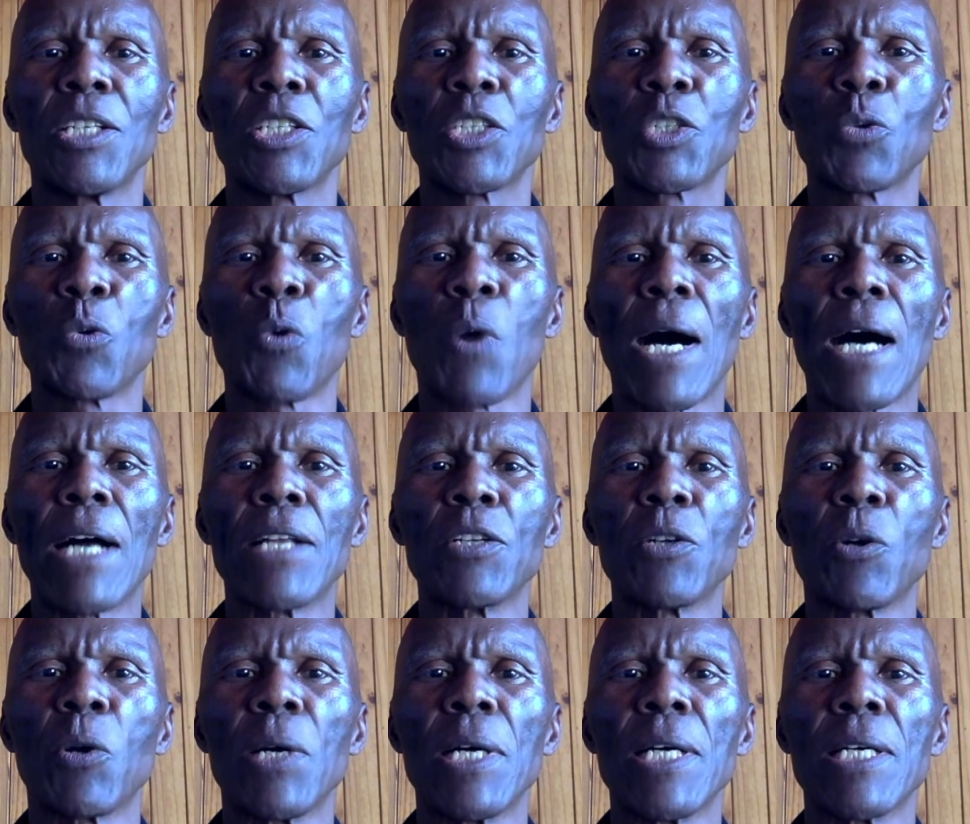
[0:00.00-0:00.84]
to
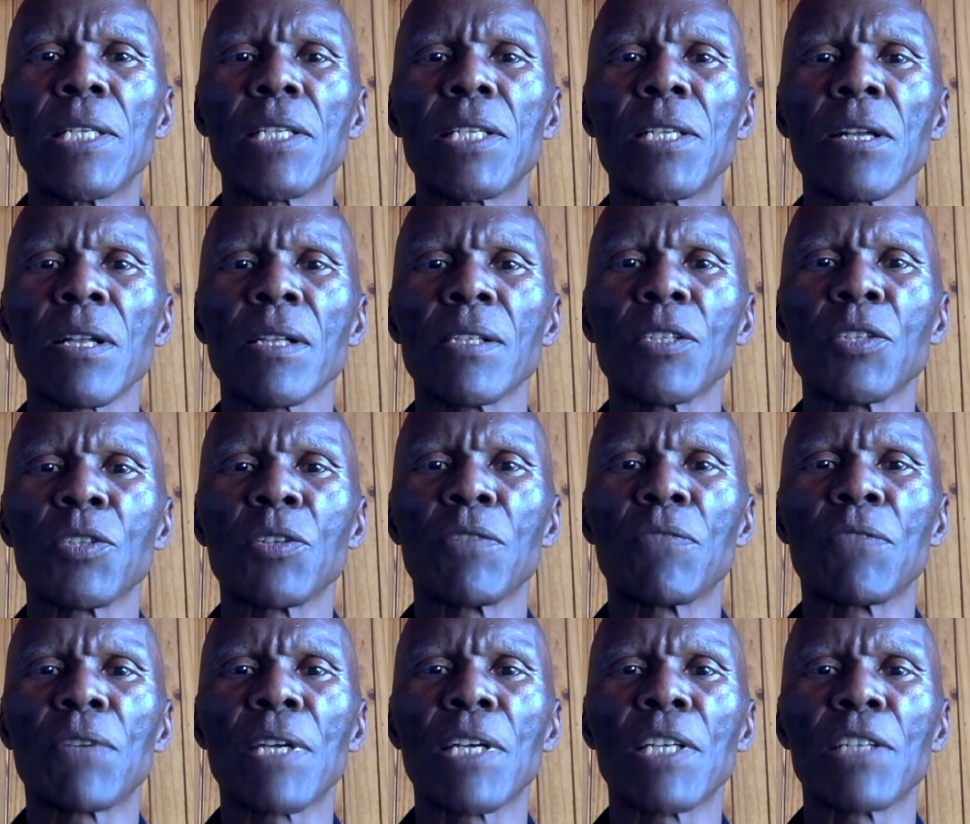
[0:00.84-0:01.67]
one or a series
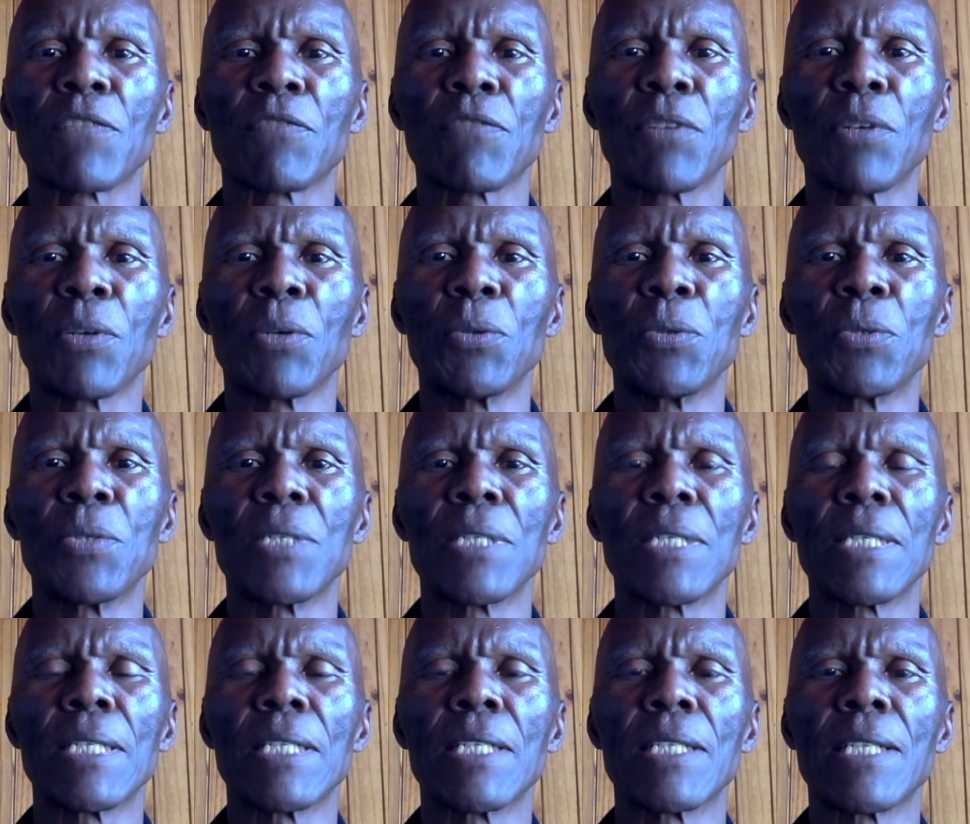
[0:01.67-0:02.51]
of cash flows
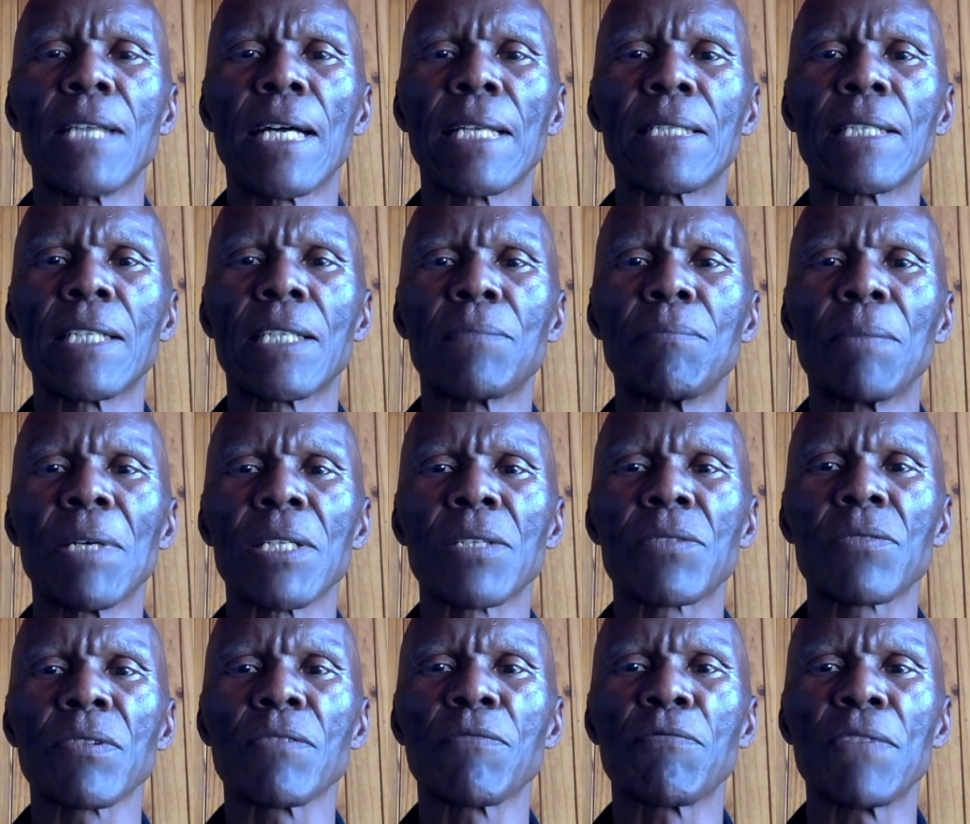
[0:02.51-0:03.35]
is that it
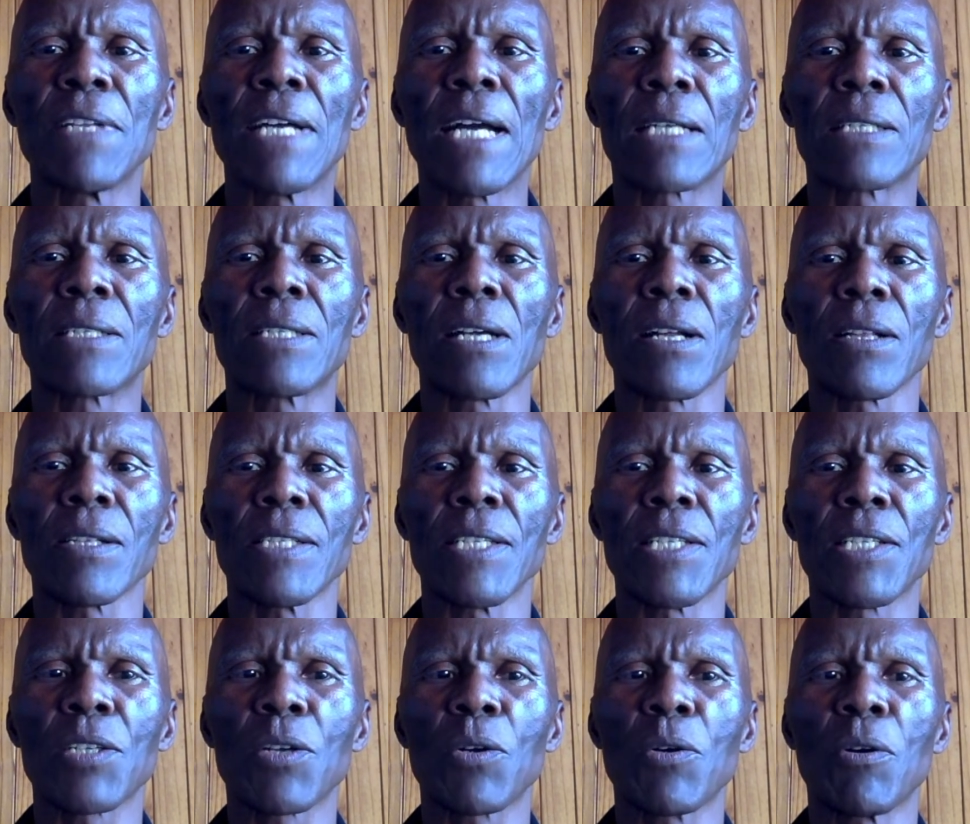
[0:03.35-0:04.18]
must reflect the
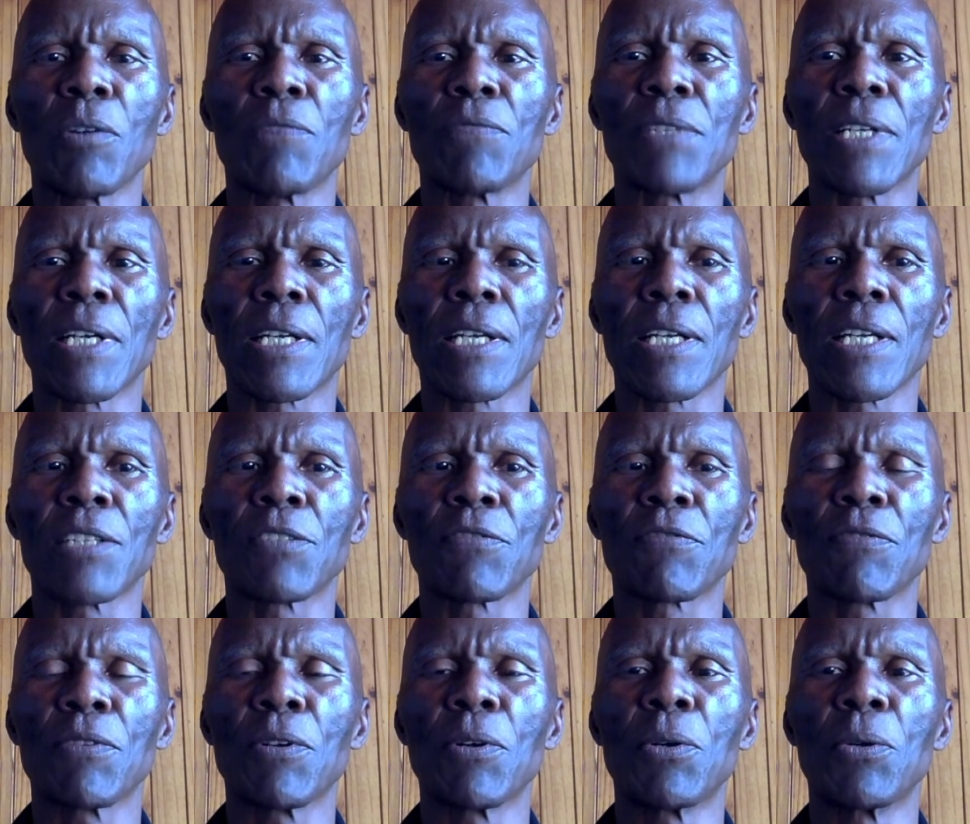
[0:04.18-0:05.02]
risk of the
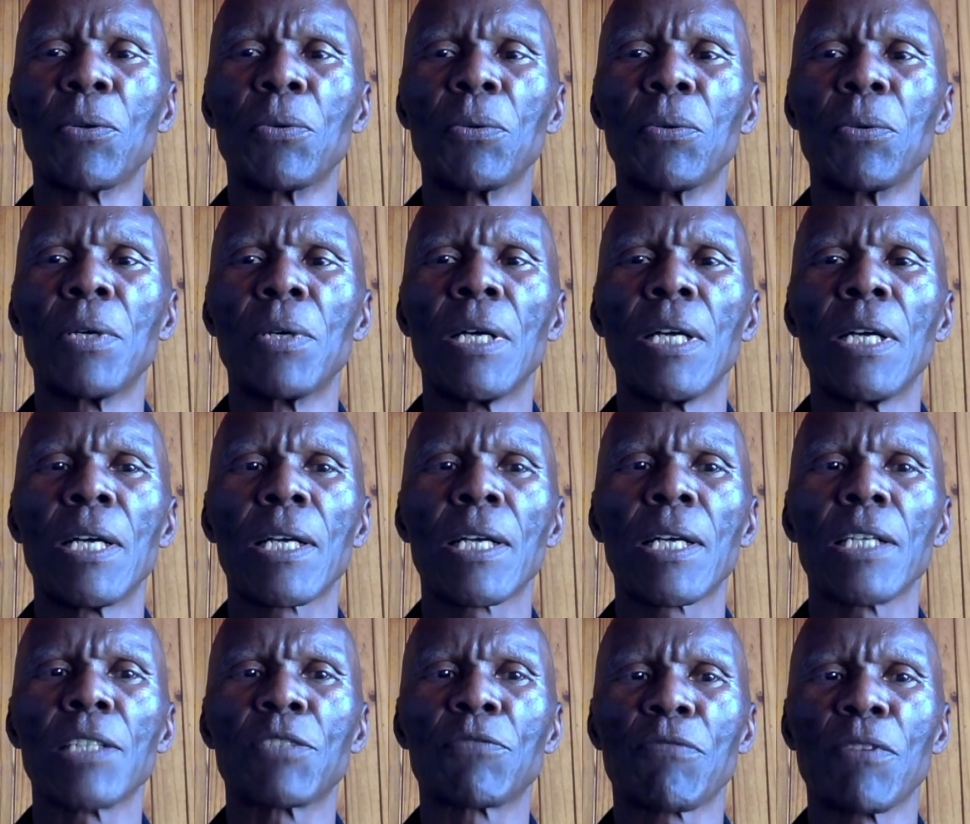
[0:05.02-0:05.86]
cash
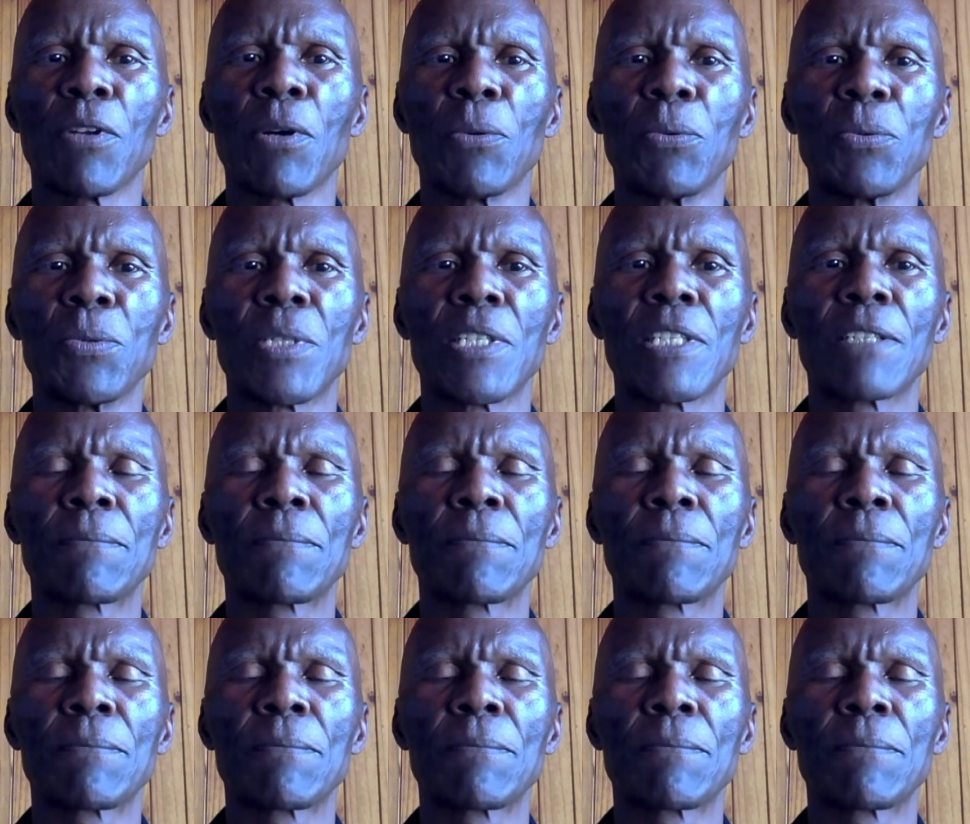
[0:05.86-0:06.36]
flows.